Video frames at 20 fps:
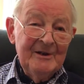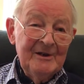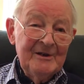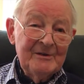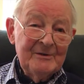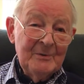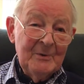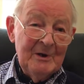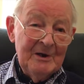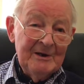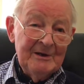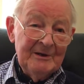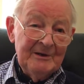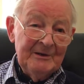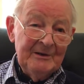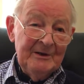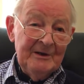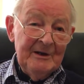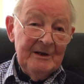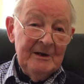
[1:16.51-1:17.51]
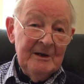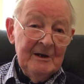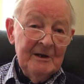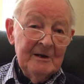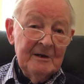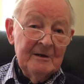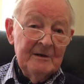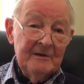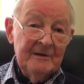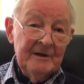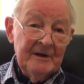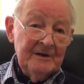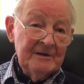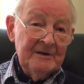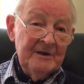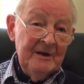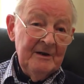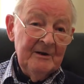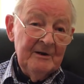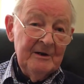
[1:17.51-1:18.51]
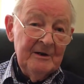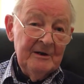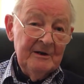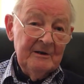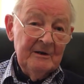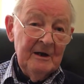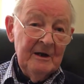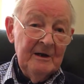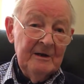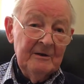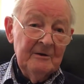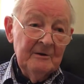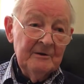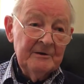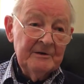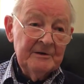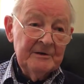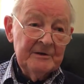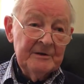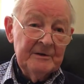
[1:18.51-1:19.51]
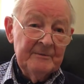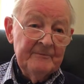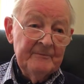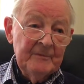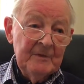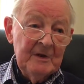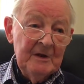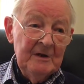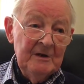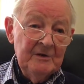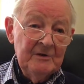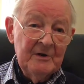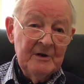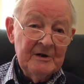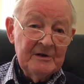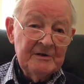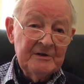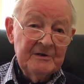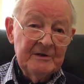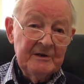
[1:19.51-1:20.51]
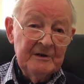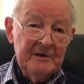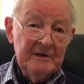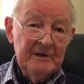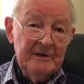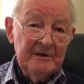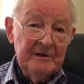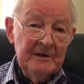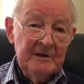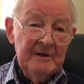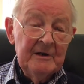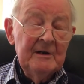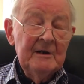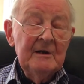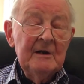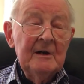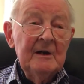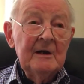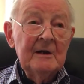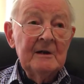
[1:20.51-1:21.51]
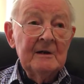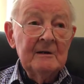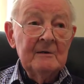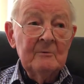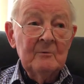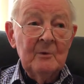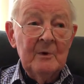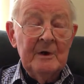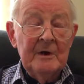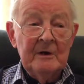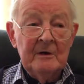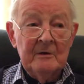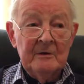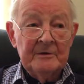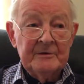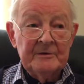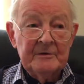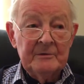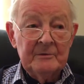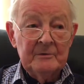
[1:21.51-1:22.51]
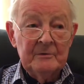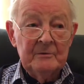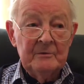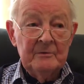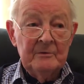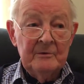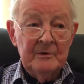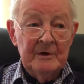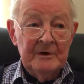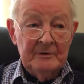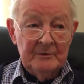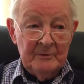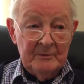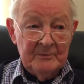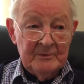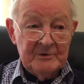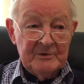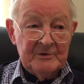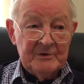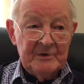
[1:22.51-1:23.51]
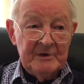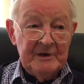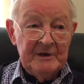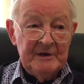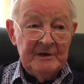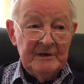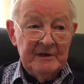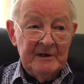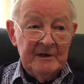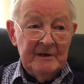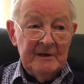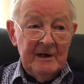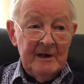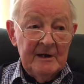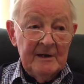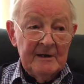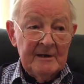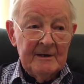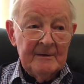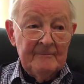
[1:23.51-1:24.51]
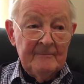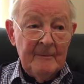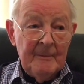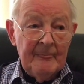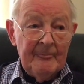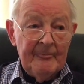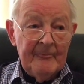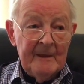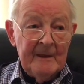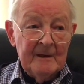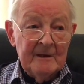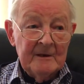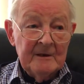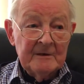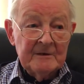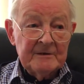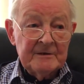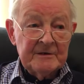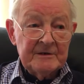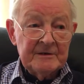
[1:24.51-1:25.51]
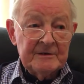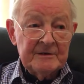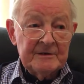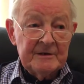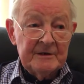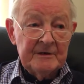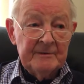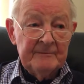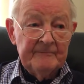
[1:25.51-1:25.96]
as well? That's how I got interested in it. When I got to Great Ormond Street as